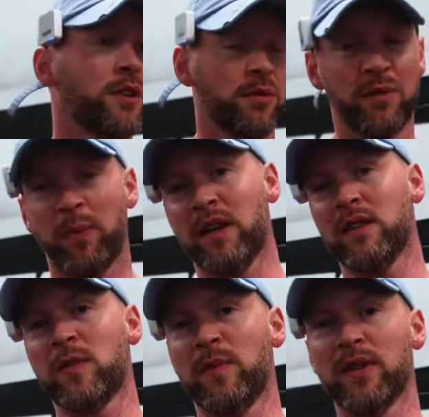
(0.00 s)
work with
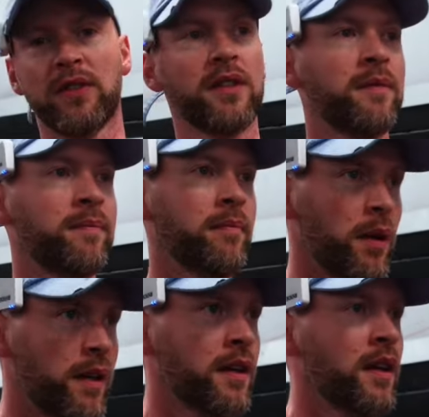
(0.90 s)
parents mostly,
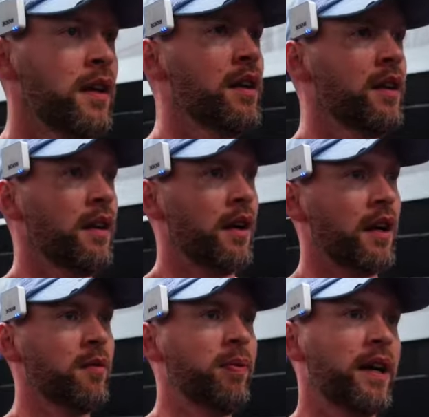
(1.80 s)
but
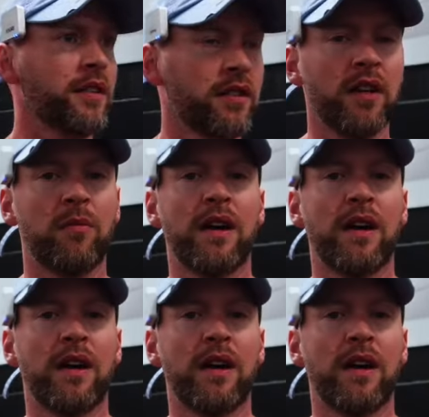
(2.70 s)
I am passionate